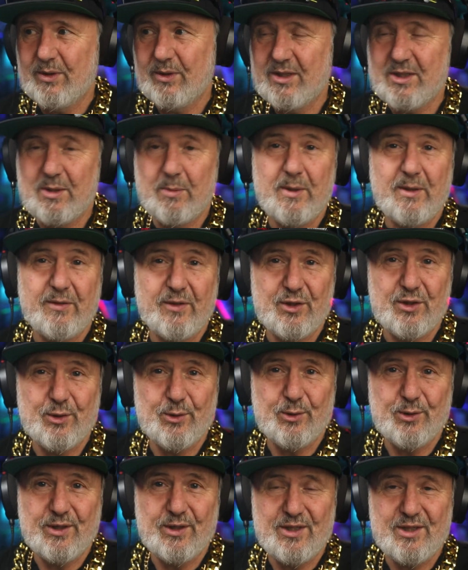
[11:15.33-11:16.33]
when there's a bit of a
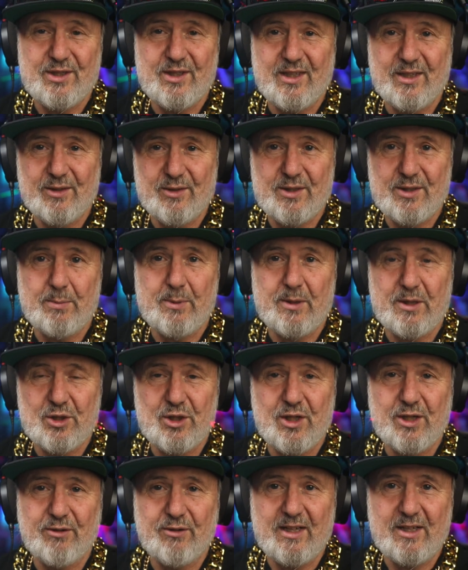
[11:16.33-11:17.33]
shortage, there is a bit of
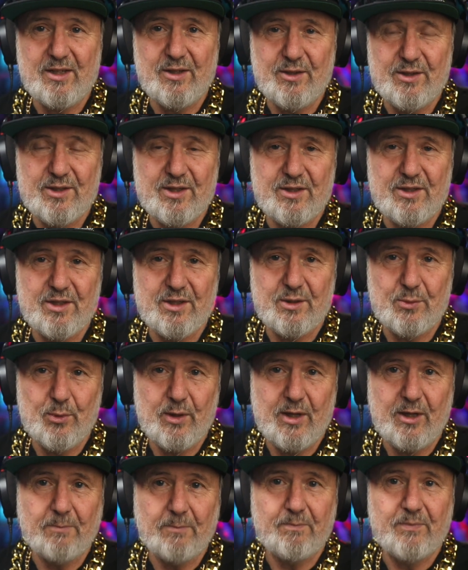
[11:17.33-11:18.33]
generator usage as
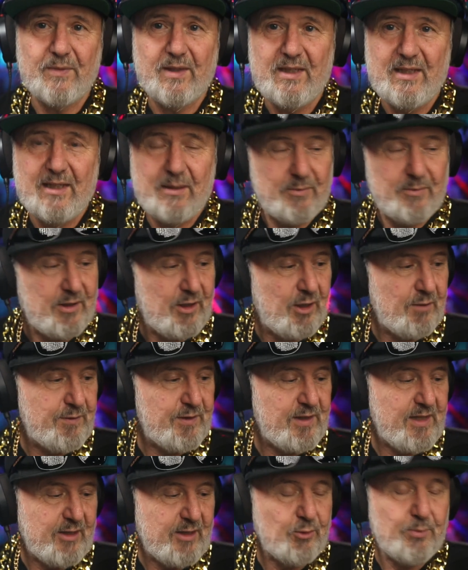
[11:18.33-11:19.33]
well. But
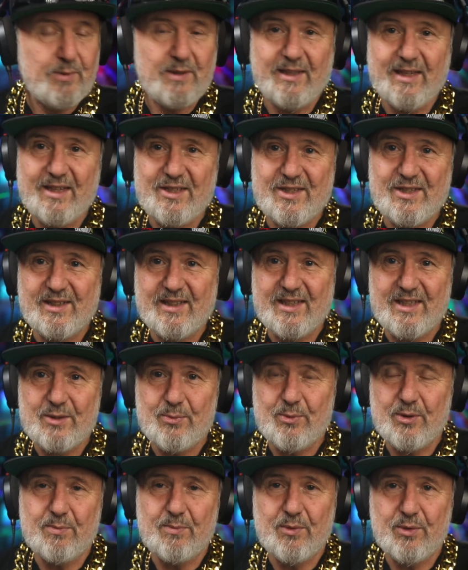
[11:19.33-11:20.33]
hopefully that will be less and
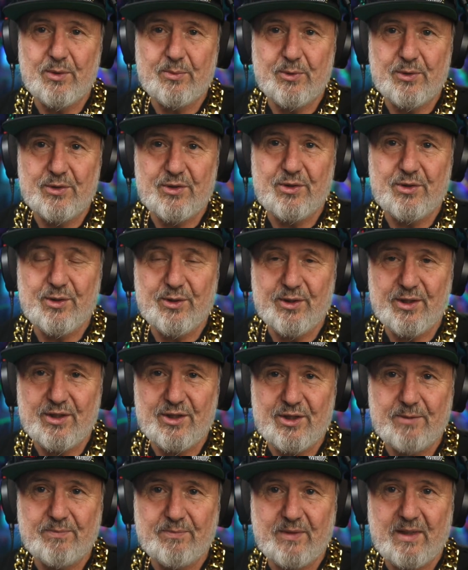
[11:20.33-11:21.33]
less with more and more
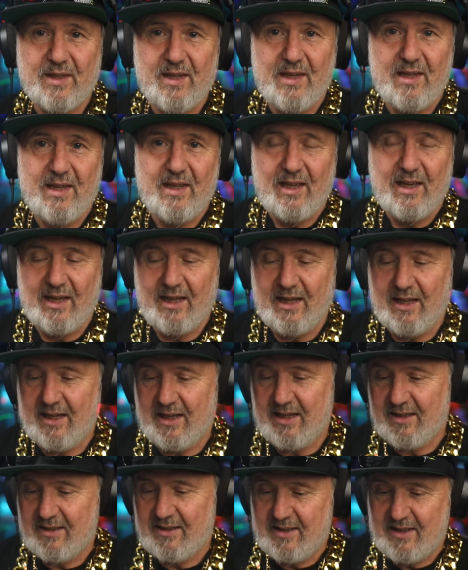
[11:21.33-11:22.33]
storage.
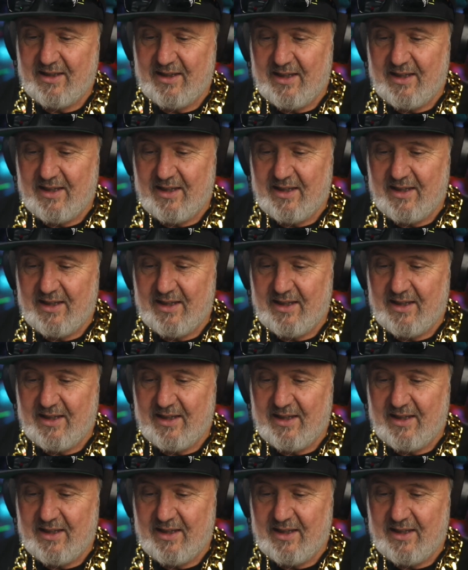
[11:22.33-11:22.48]
We're